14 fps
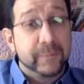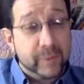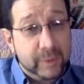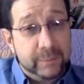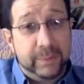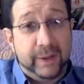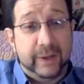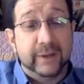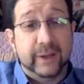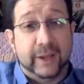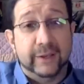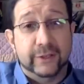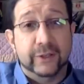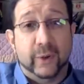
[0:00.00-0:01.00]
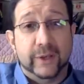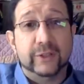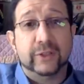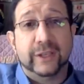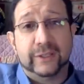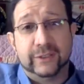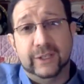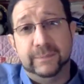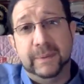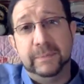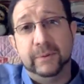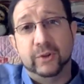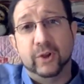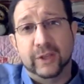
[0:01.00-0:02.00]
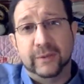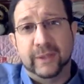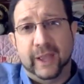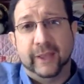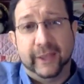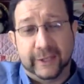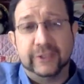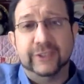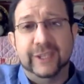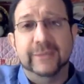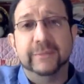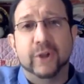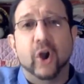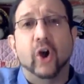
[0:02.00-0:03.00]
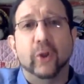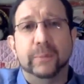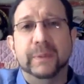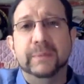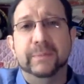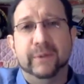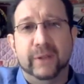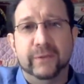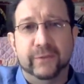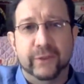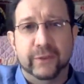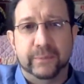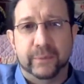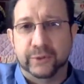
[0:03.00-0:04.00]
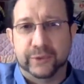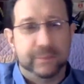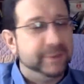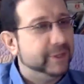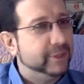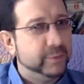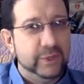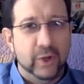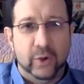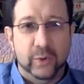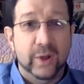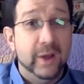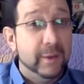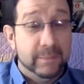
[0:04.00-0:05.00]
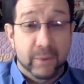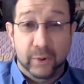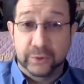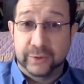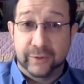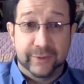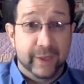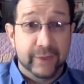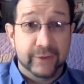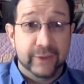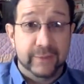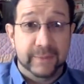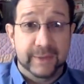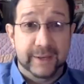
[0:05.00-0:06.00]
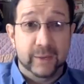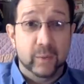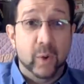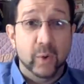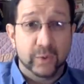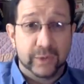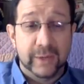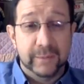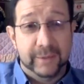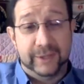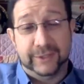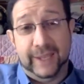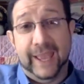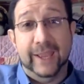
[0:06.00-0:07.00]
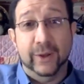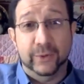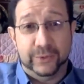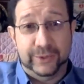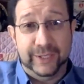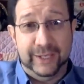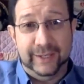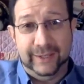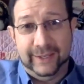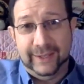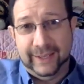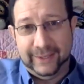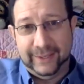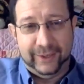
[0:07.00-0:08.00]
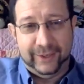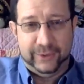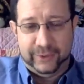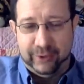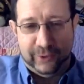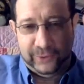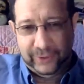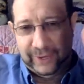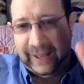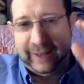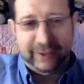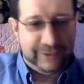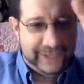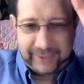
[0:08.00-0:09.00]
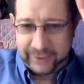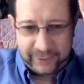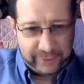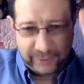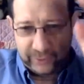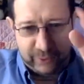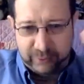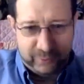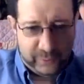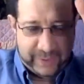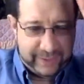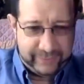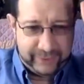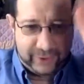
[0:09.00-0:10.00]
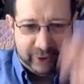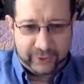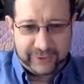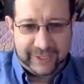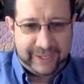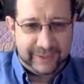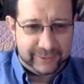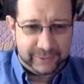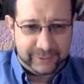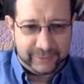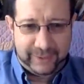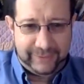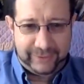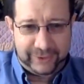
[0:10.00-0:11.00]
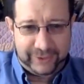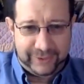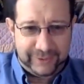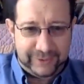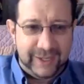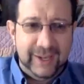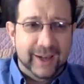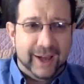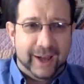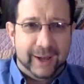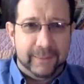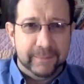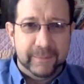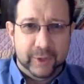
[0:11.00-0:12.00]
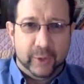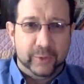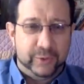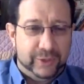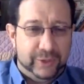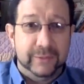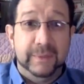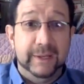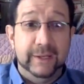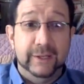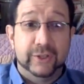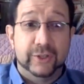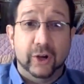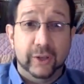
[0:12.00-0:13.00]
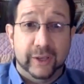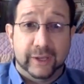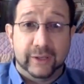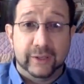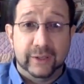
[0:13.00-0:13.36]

But I just like to see I like to see him call people out for the bullshit, because we know most of the other in the media won't, because AOC, Alexandria or whatever, Cortez or whatever she is, you know, she's the media darling.